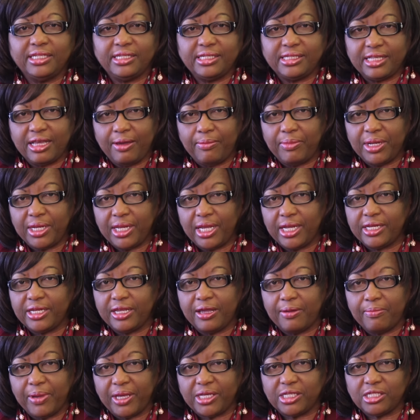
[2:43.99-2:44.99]

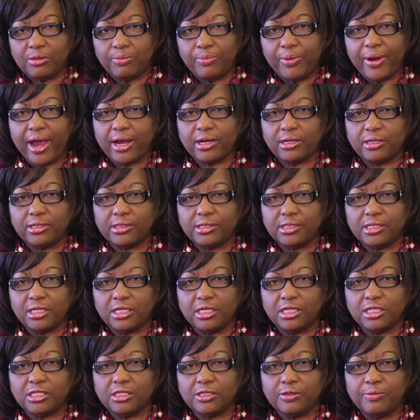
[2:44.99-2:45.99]
disseminating best
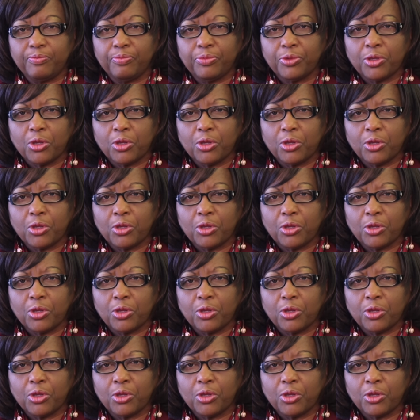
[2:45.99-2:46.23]
practices,